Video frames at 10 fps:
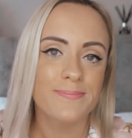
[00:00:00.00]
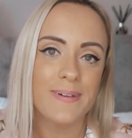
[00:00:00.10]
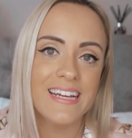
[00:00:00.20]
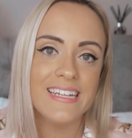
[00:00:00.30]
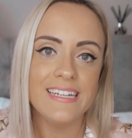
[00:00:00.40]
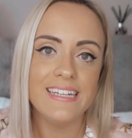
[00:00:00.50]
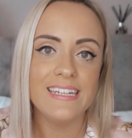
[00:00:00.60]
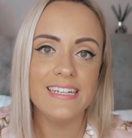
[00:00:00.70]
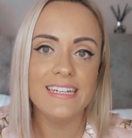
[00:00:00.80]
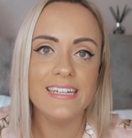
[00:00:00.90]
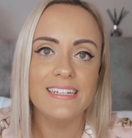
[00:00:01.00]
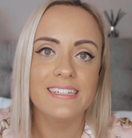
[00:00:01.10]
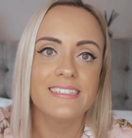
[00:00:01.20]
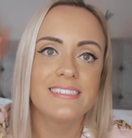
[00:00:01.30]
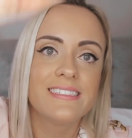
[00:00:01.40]
Bye.
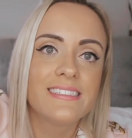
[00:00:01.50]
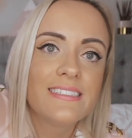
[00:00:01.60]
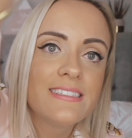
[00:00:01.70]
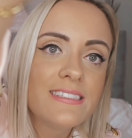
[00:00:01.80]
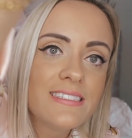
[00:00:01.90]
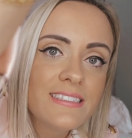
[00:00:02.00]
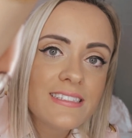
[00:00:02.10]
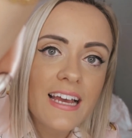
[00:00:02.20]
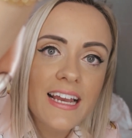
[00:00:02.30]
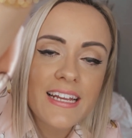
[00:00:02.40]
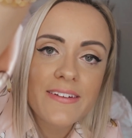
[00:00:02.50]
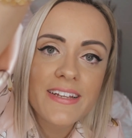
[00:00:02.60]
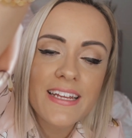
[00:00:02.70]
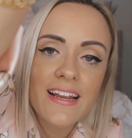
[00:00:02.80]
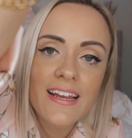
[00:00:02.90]
I can hear
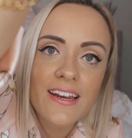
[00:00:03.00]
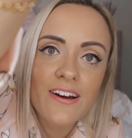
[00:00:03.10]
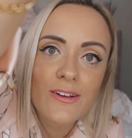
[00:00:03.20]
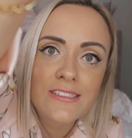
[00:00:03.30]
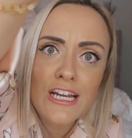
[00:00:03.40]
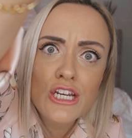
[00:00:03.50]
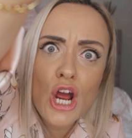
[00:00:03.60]
Whitney yelling at Nala saying